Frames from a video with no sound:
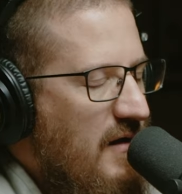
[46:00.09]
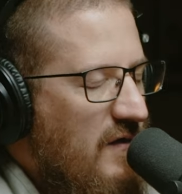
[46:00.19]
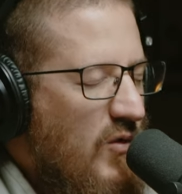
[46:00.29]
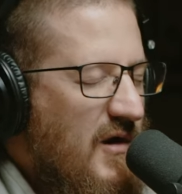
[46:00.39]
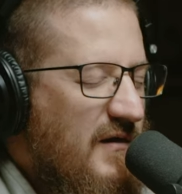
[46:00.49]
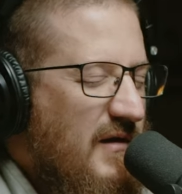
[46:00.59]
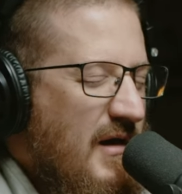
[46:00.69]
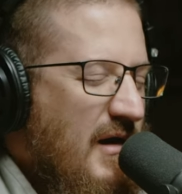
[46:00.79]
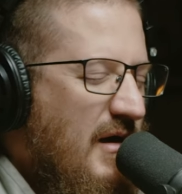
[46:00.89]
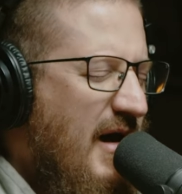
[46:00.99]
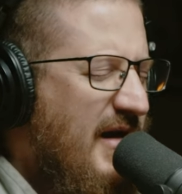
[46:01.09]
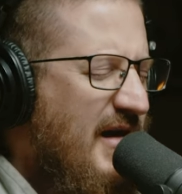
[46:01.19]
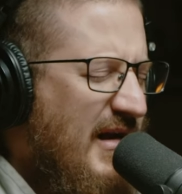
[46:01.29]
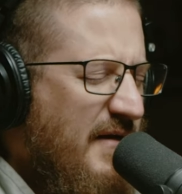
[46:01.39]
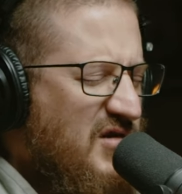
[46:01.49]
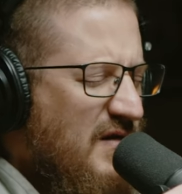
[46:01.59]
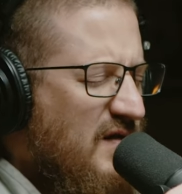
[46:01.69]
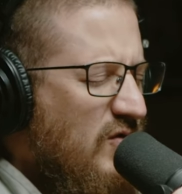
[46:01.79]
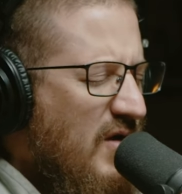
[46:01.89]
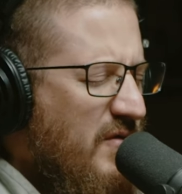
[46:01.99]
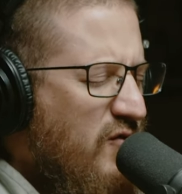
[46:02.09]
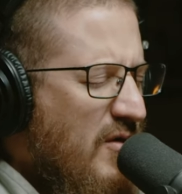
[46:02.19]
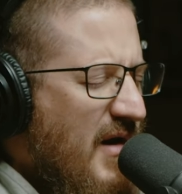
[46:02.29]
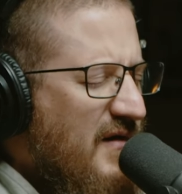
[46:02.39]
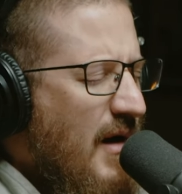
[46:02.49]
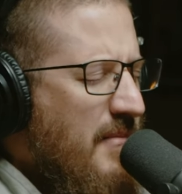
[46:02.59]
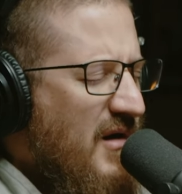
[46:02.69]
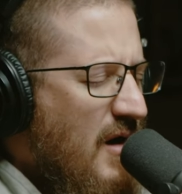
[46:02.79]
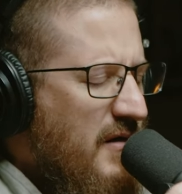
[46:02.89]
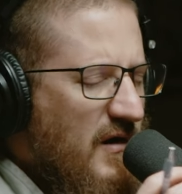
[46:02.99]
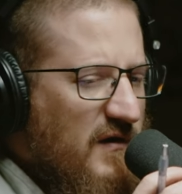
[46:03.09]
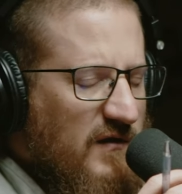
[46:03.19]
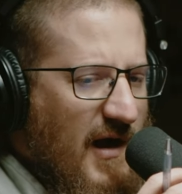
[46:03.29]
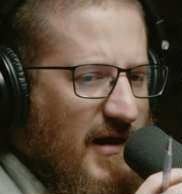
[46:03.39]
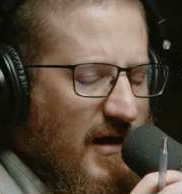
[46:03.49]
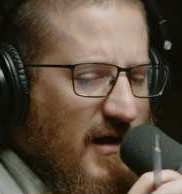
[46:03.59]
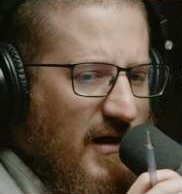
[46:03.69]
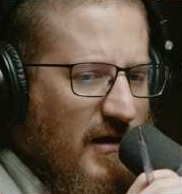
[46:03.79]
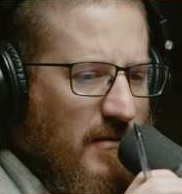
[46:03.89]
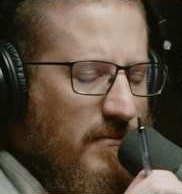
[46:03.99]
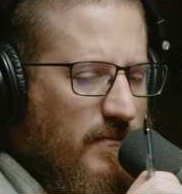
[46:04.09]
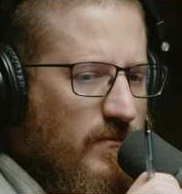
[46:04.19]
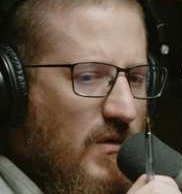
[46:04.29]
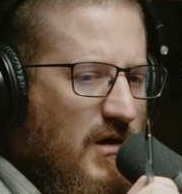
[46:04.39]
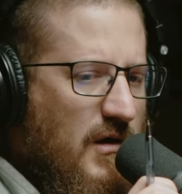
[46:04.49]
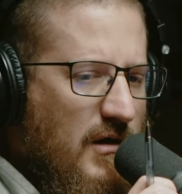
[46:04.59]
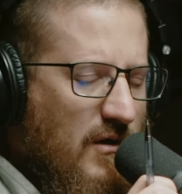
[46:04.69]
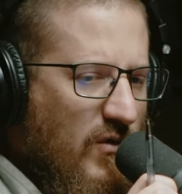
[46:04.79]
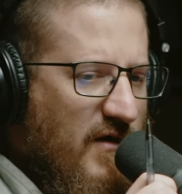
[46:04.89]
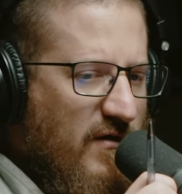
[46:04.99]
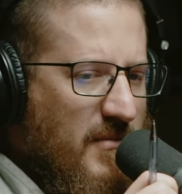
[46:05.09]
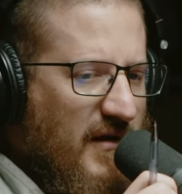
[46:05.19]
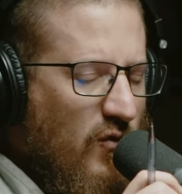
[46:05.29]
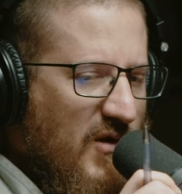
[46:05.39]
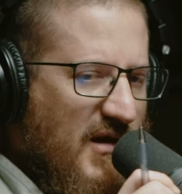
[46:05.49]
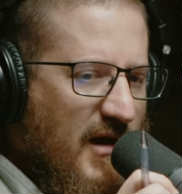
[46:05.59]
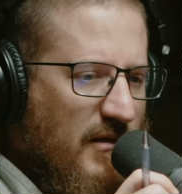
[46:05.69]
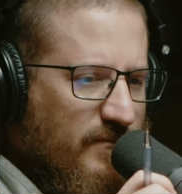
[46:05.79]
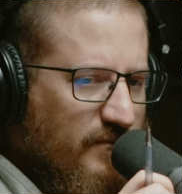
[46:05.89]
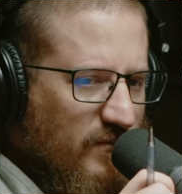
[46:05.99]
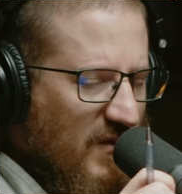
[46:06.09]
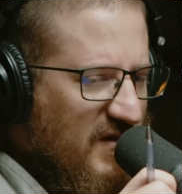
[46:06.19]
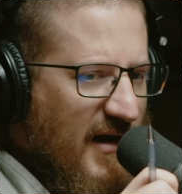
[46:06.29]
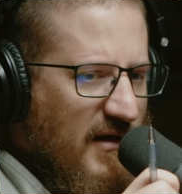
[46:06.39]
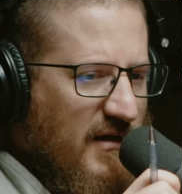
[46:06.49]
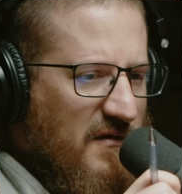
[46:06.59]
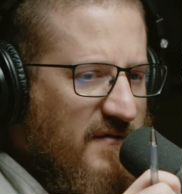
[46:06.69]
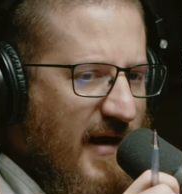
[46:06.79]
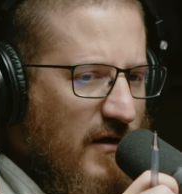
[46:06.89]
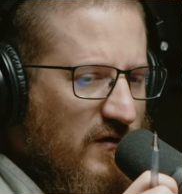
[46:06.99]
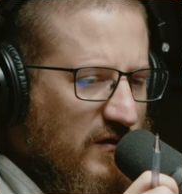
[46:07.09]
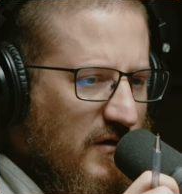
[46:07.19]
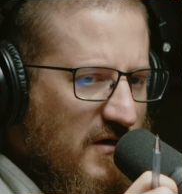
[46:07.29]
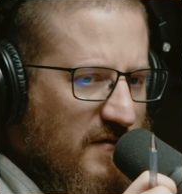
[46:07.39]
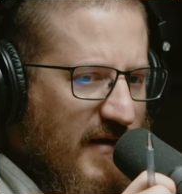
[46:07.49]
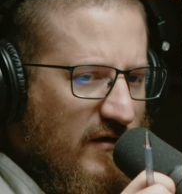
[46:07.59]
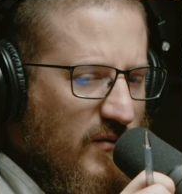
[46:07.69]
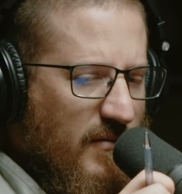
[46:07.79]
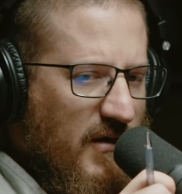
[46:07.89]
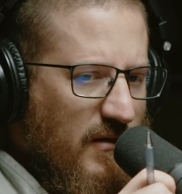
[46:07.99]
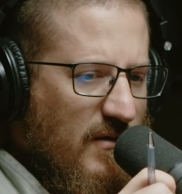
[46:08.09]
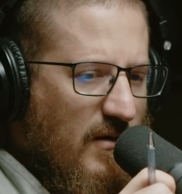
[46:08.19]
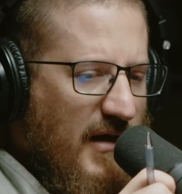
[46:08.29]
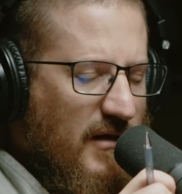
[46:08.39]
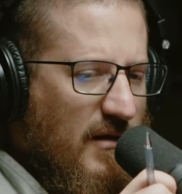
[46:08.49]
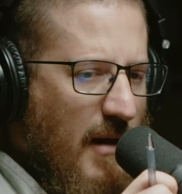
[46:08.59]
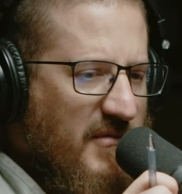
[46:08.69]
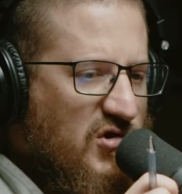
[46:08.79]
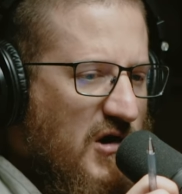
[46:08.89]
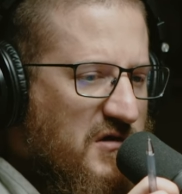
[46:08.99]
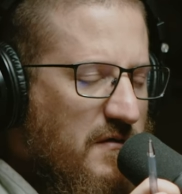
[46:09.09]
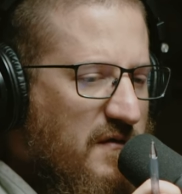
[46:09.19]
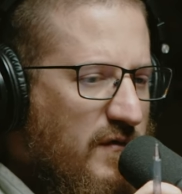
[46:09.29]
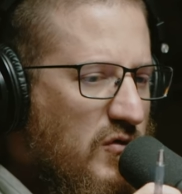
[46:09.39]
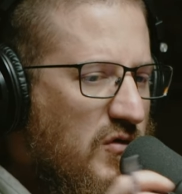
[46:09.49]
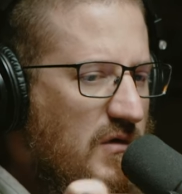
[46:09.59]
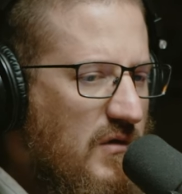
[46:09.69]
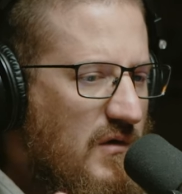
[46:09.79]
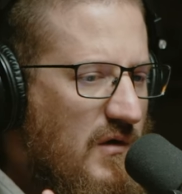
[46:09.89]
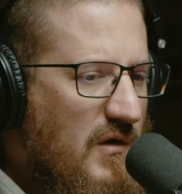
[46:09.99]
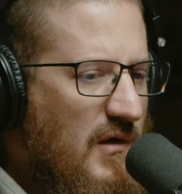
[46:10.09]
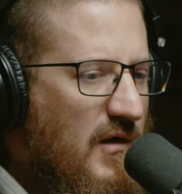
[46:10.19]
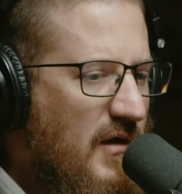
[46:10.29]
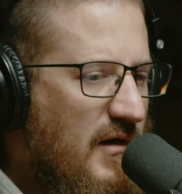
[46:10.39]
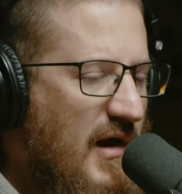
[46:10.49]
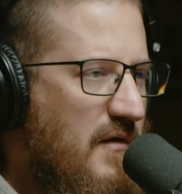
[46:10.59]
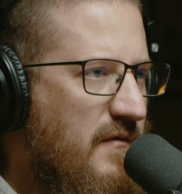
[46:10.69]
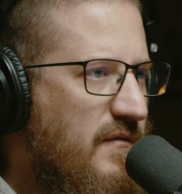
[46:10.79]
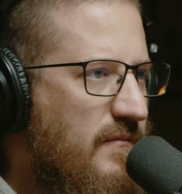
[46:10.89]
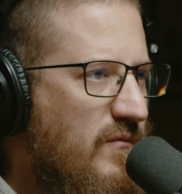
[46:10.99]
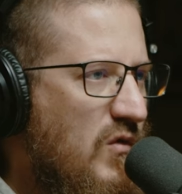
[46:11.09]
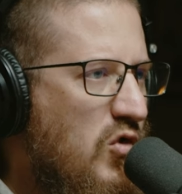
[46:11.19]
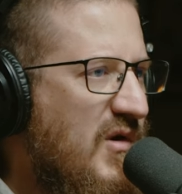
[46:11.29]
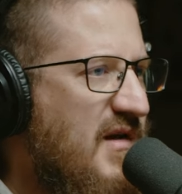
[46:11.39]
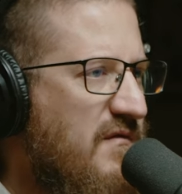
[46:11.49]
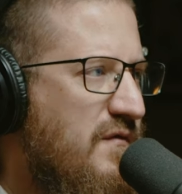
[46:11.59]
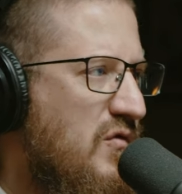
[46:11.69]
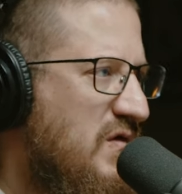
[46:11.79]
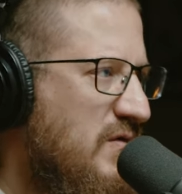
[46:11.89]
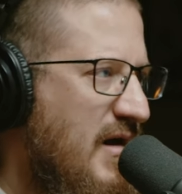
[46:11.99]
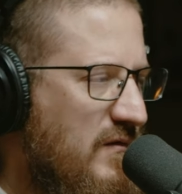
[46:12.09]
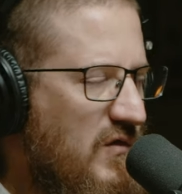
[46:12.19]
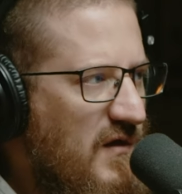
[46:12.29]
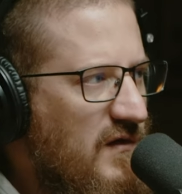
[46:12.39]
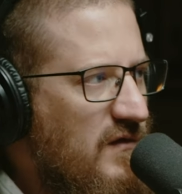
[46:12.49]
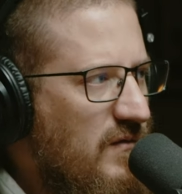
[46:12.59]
out as well, is, again, and I've shared this story before, but I'm in Honduras. I am, I'm like 28, second year of vows, third year of vows maybe. And I'm in charge of the food, kind of who we're giving food to, right? And so the